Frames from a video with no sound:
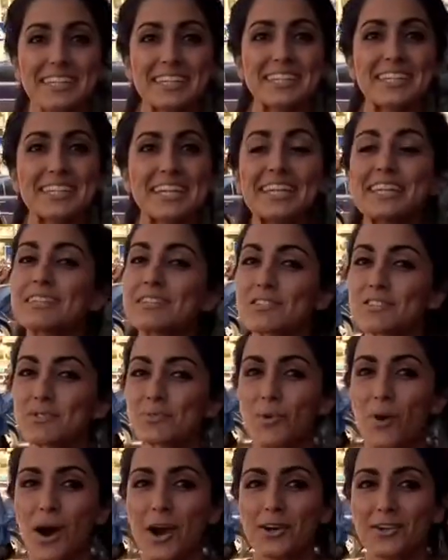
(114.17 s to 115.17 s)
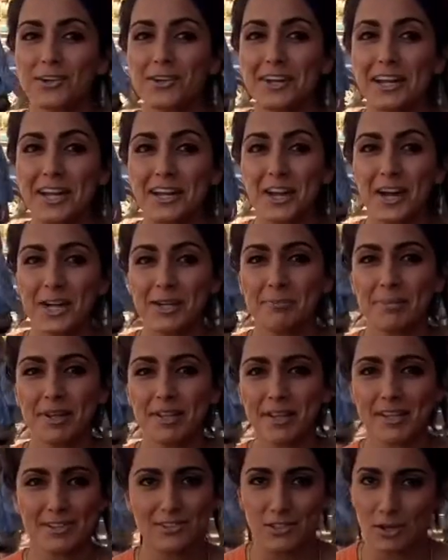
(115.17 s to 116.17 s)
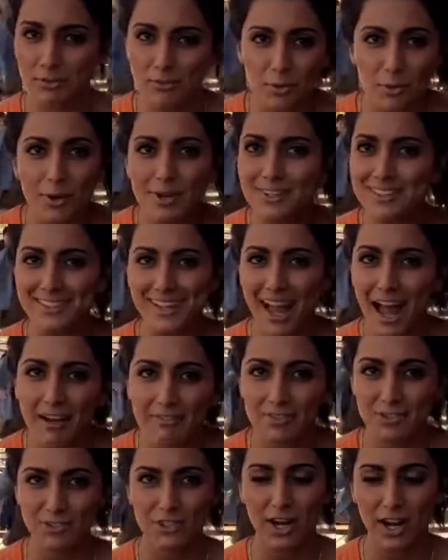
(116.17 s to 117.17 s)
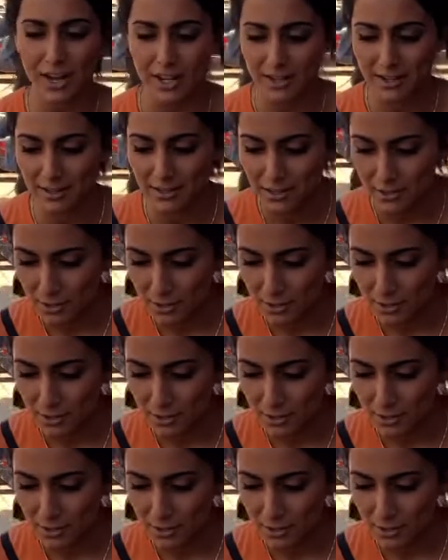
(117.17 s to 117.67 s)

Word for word: the cleanest water in Armenia, so of course I have to try it.